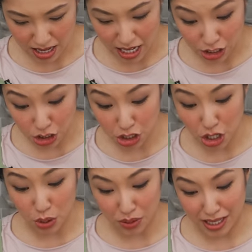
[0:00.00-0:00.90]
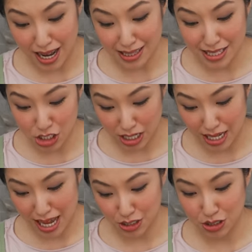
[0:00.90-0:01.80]
I should note that Auntie
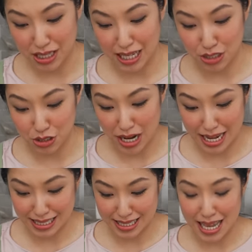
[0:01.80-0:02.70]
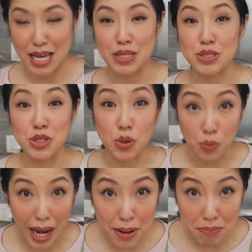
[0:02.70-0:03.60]
Jenny actually likes her eggs
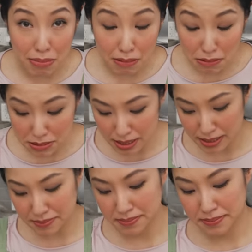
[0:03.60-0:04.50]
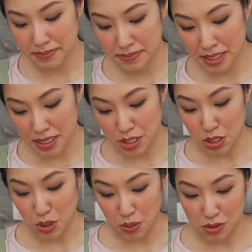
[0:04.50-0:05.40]
scrambled.
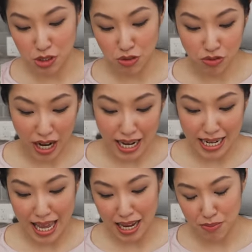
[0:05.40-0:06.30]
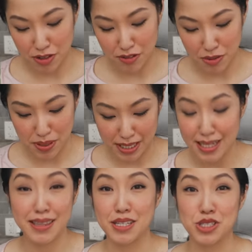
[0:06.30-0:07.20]
So she'll fry an egg up for
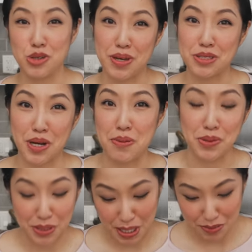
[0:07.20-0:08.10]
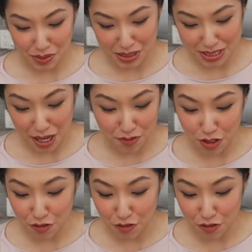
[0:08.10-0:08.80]
everybody and then she'll make scrambled eggs for herself.